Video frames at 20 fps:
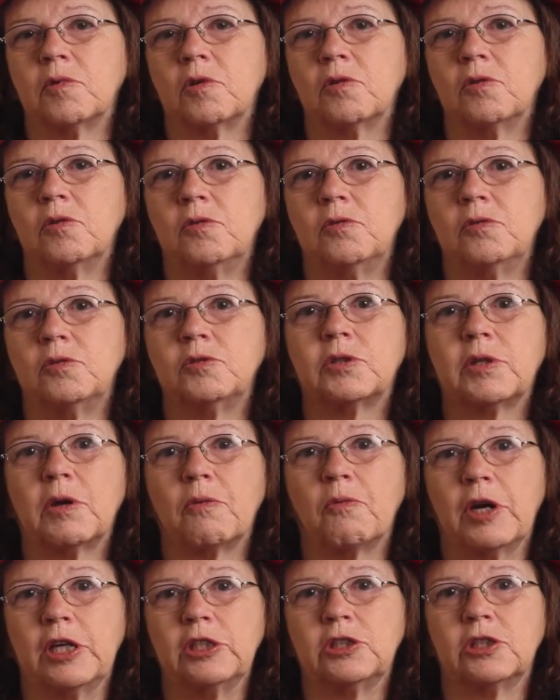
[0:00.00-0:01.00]
whose
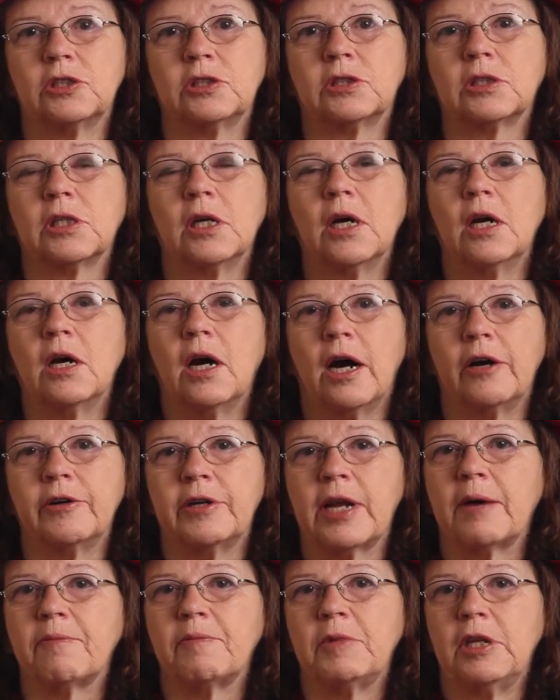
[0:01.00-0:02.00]
wages are
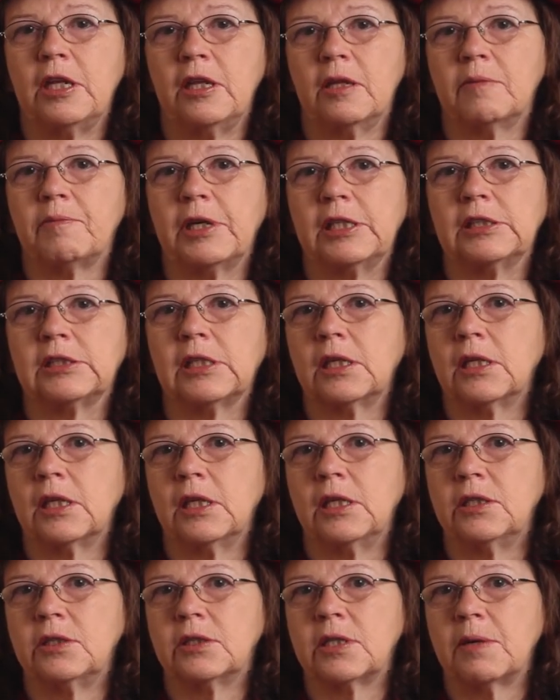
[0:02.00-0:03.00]
not meeting the basic
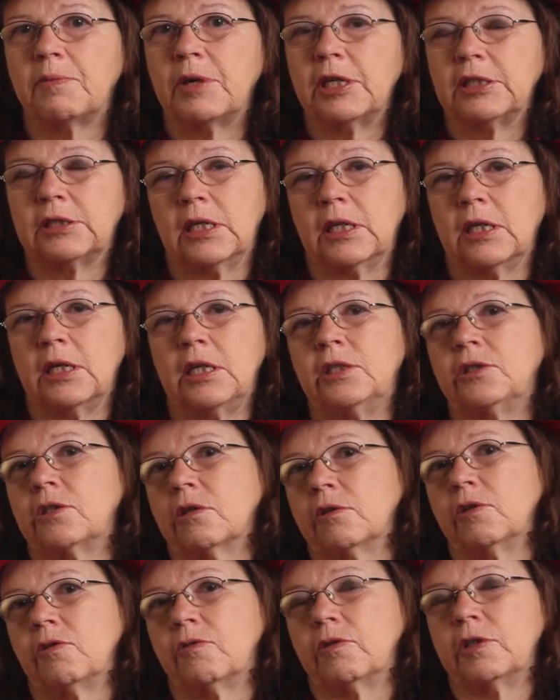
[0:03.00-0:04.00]
needs, and basic needs
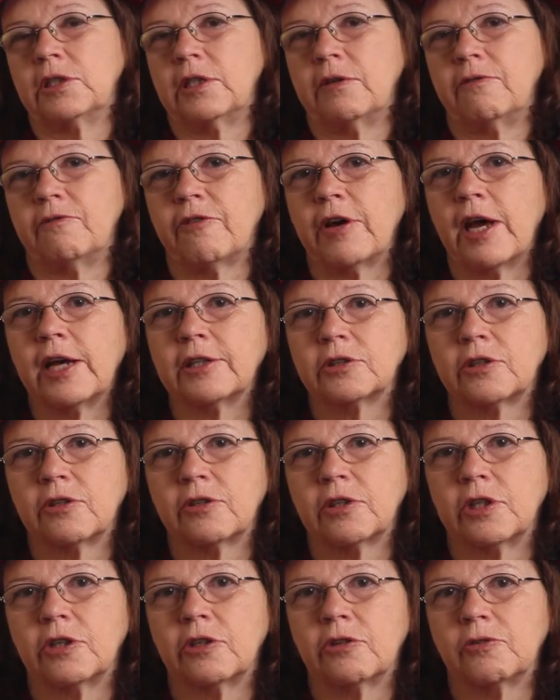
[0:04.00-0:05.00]
are increasing faster
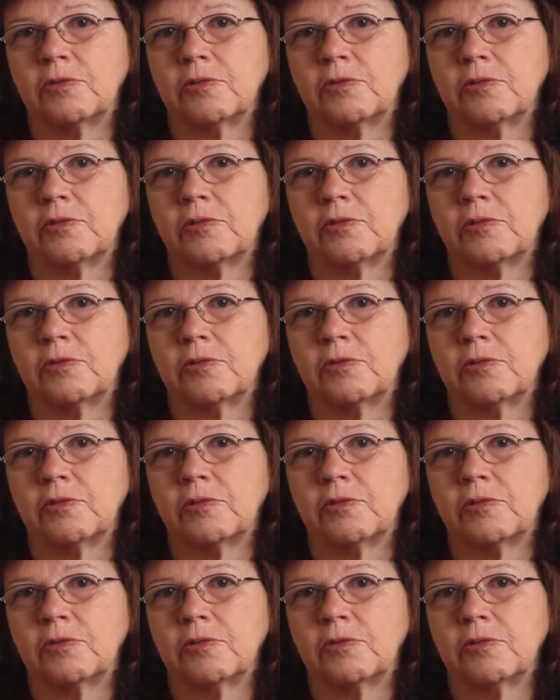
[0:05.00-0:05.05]
than their